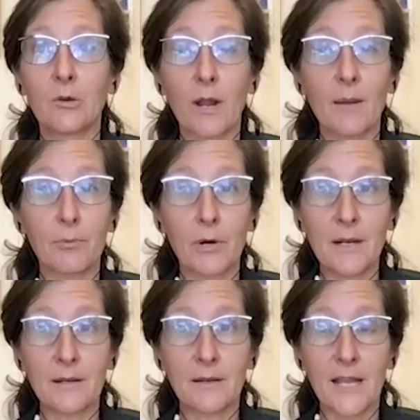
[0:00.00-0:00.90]
Great
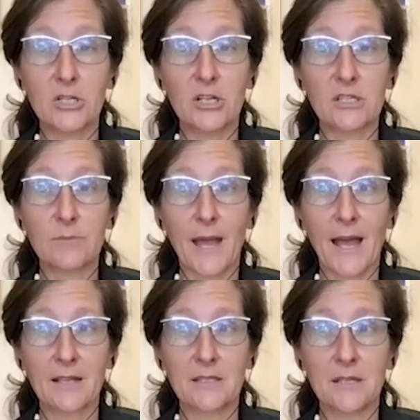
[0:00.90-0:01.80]
Britain,
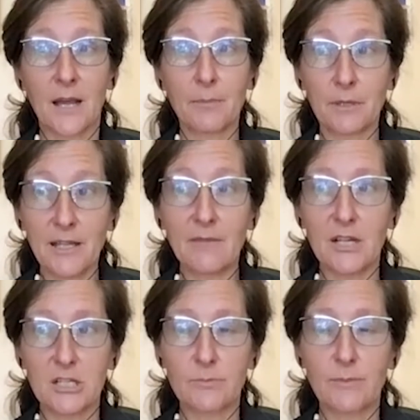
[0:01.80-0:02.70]
I believe they
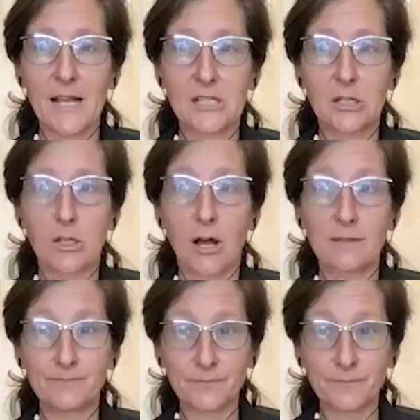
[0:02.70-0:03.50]
just passed a law